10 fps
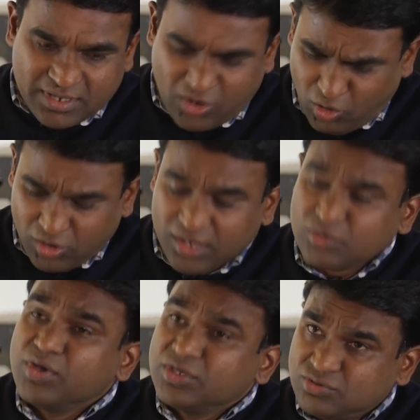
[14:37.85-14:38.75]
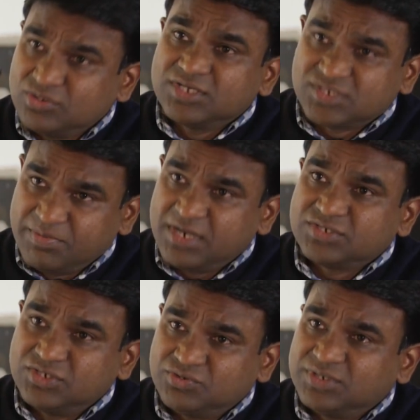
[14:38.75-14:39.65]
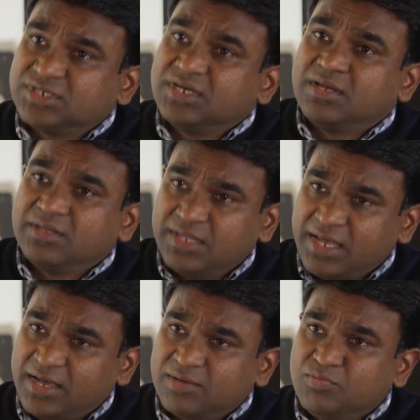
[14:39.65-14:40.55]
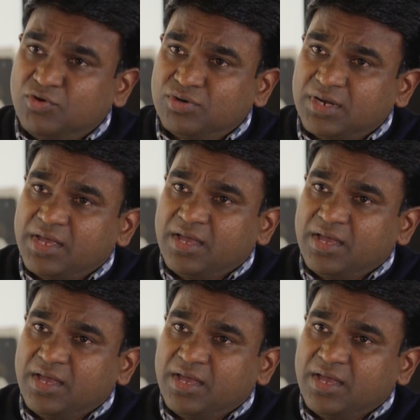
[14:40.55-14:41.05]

all are going through the similar situation, they are more